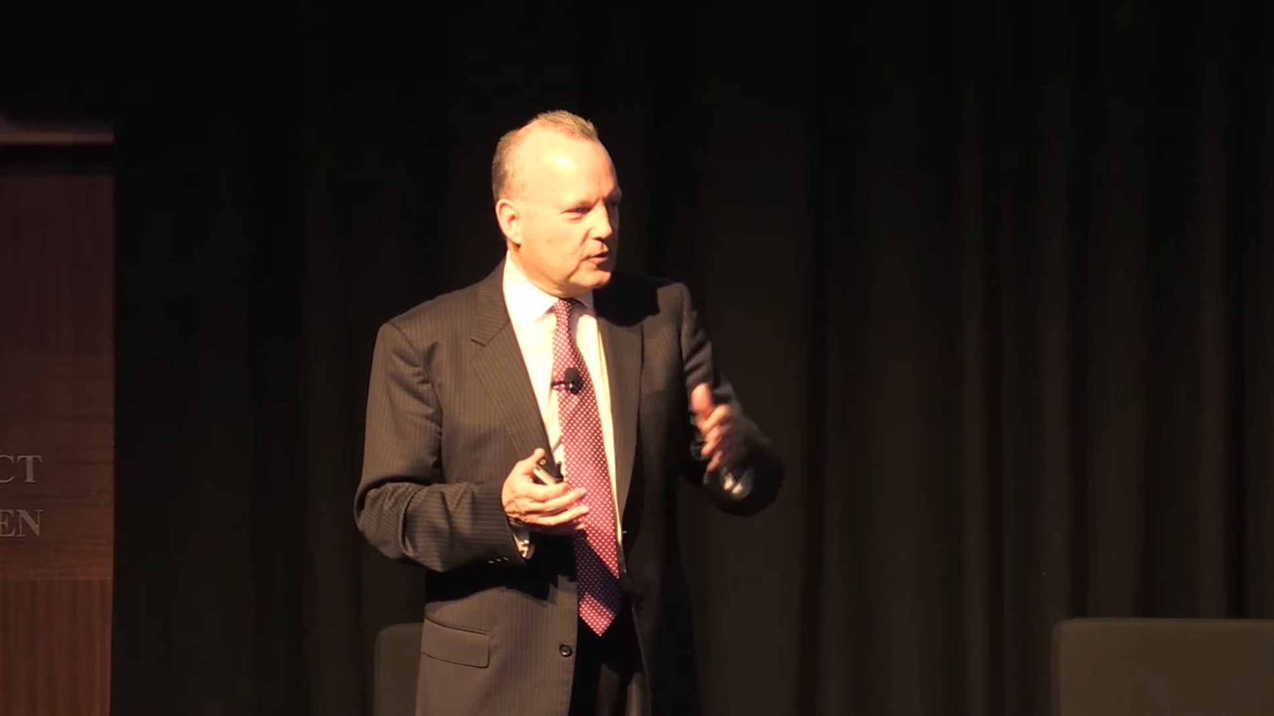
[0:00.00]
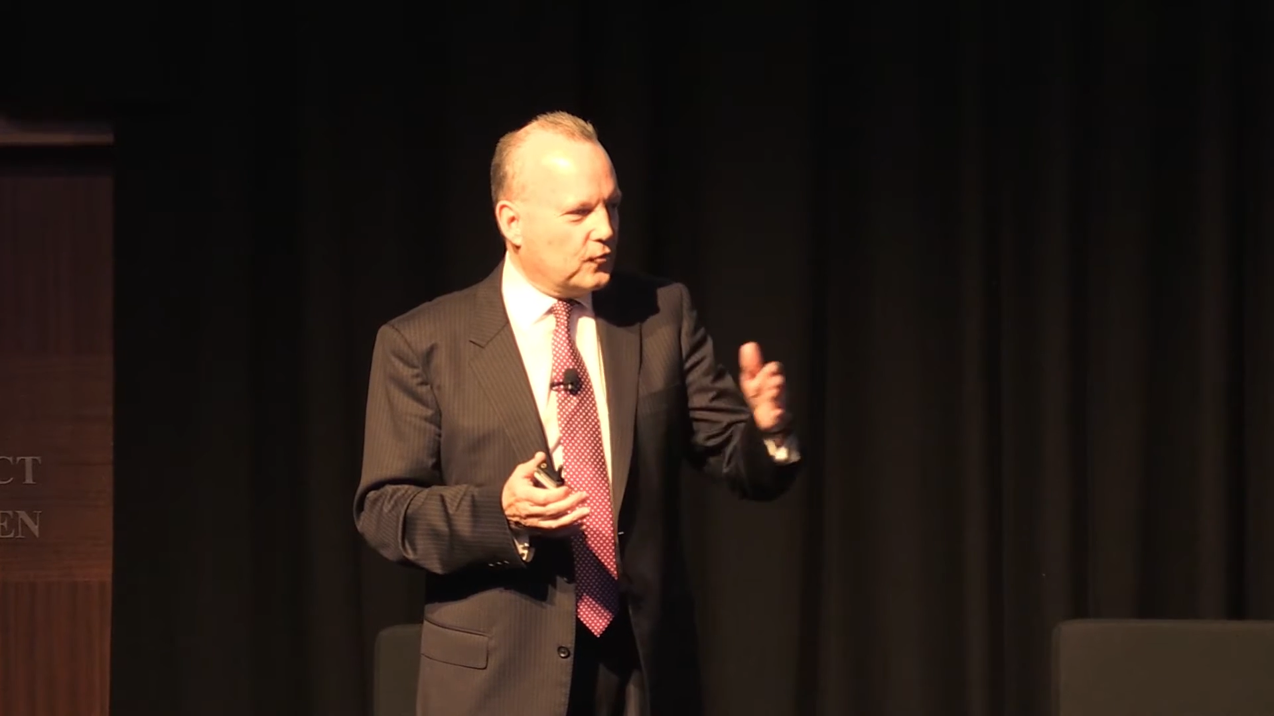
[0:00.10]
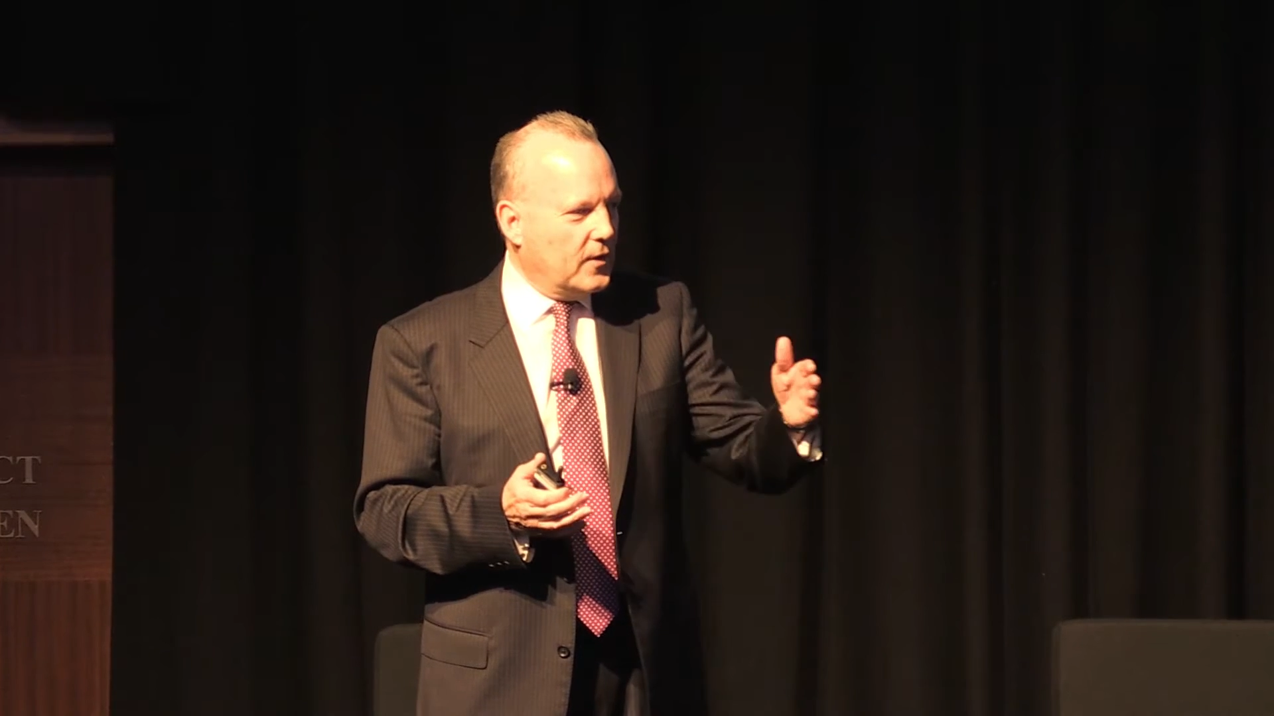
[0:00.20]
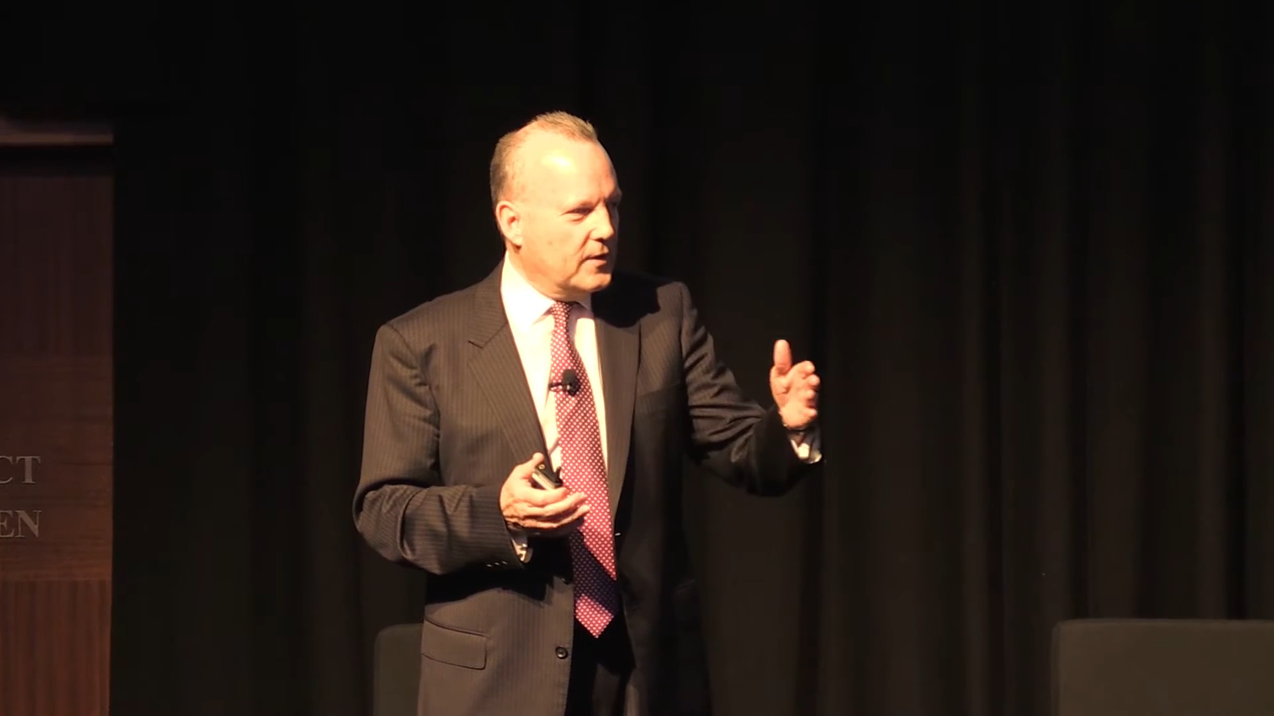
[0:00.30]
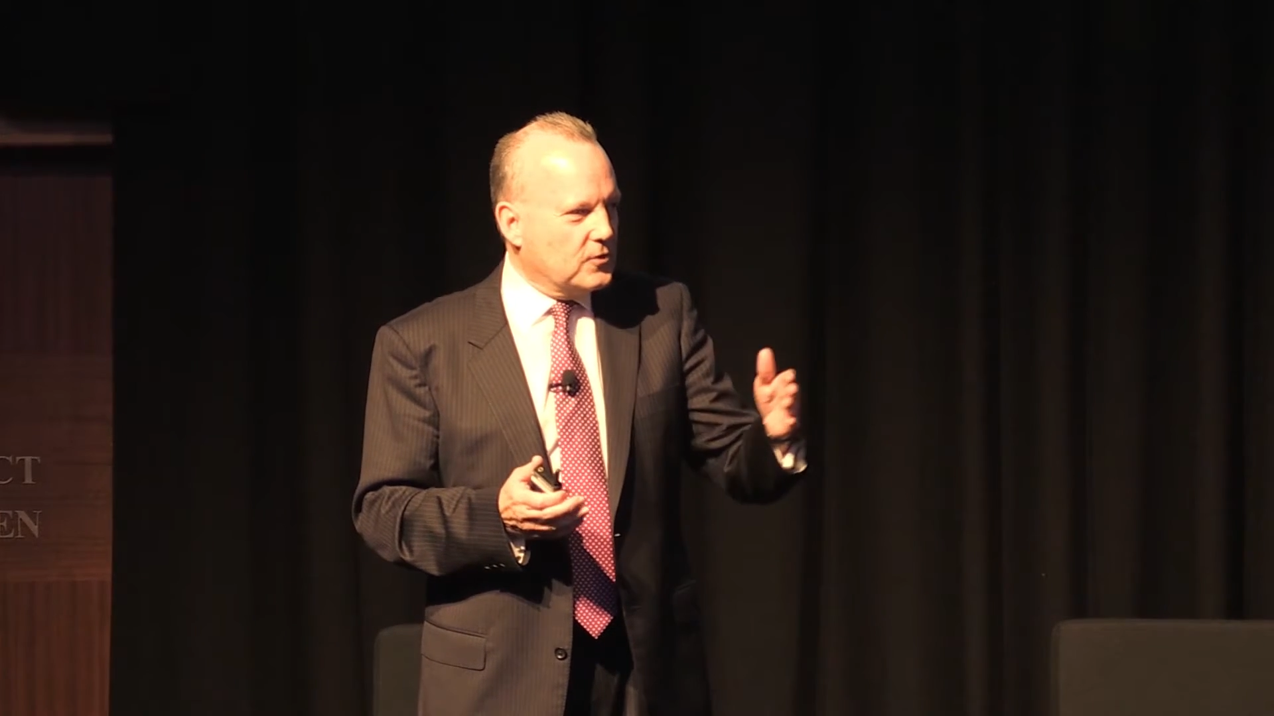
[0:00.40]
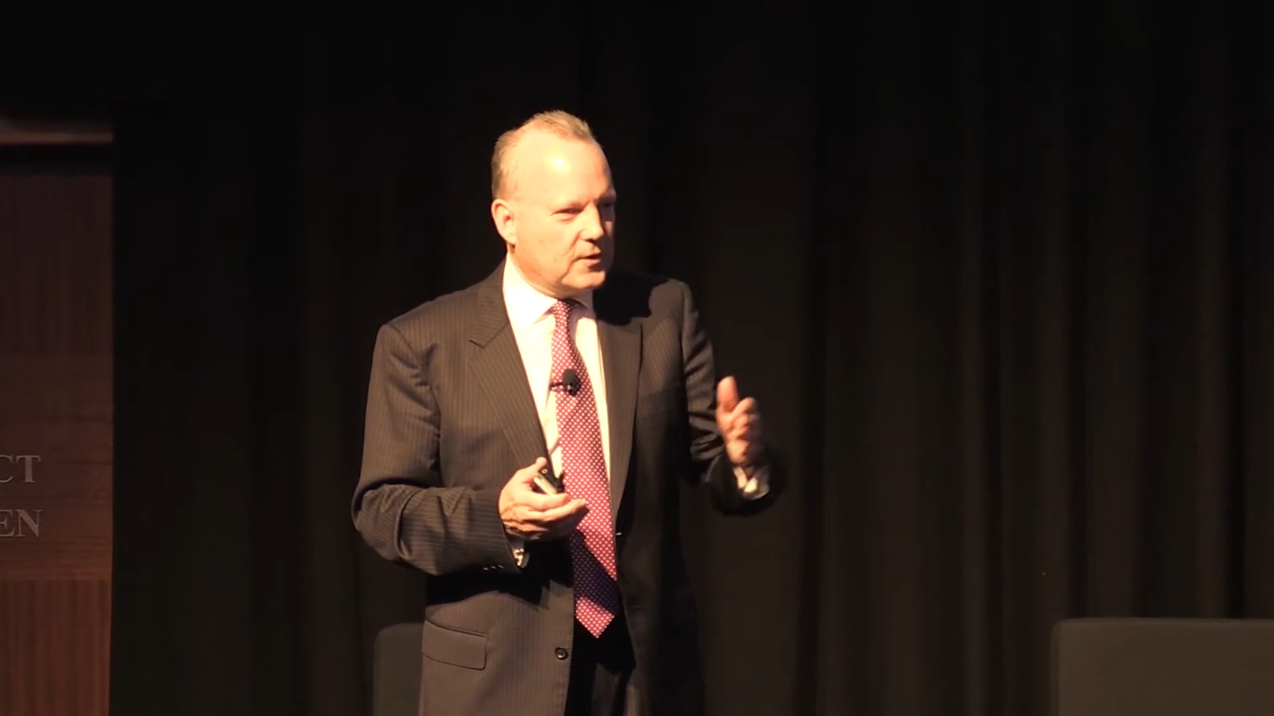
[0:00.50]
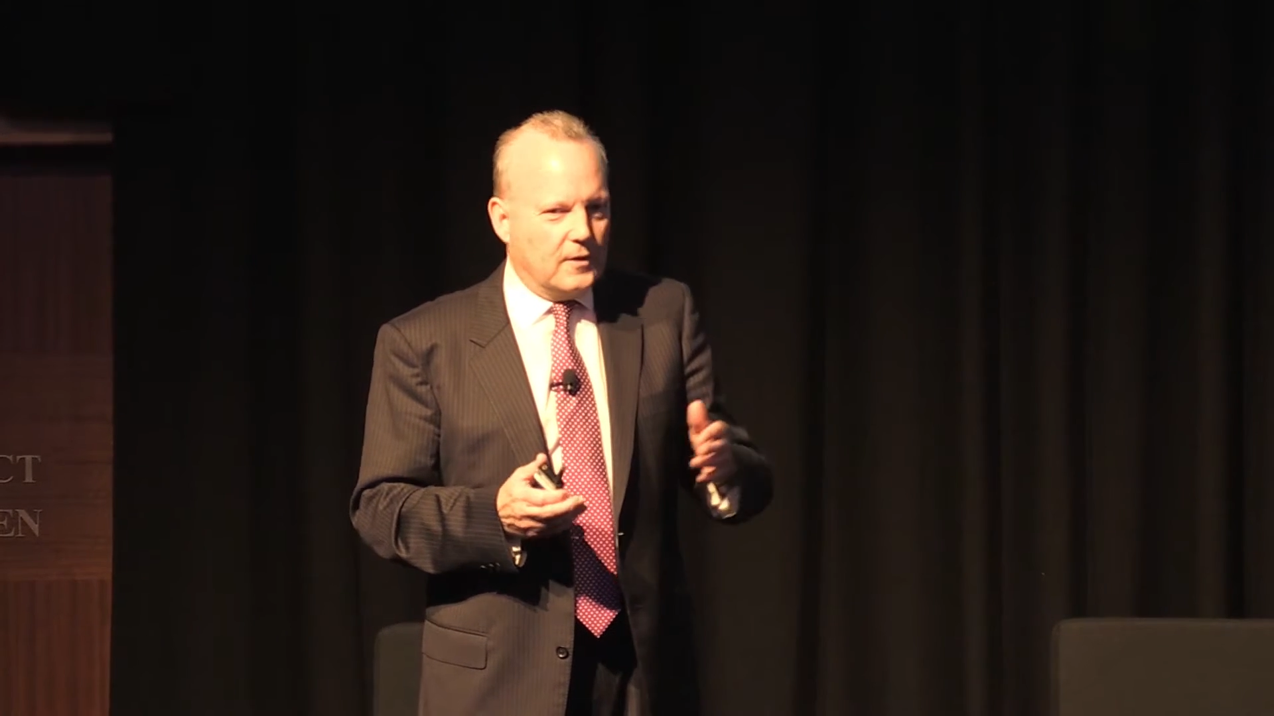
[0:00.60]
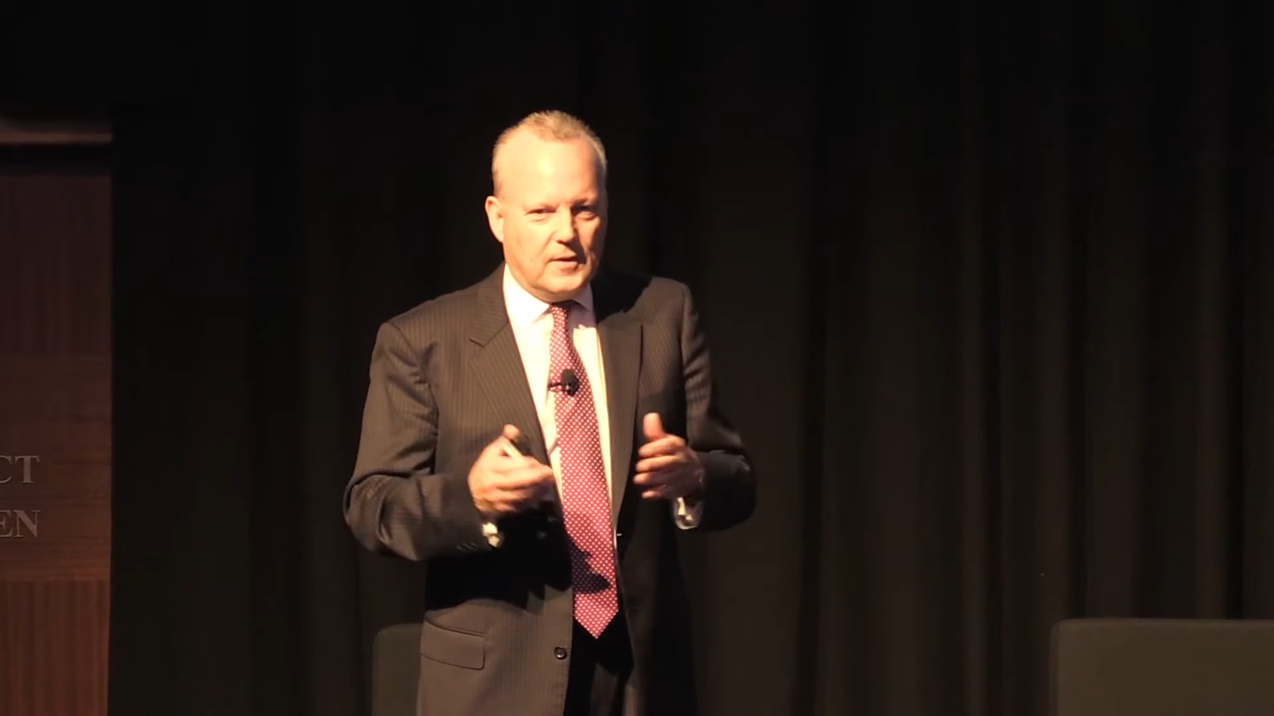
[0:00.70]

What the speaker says: trains go?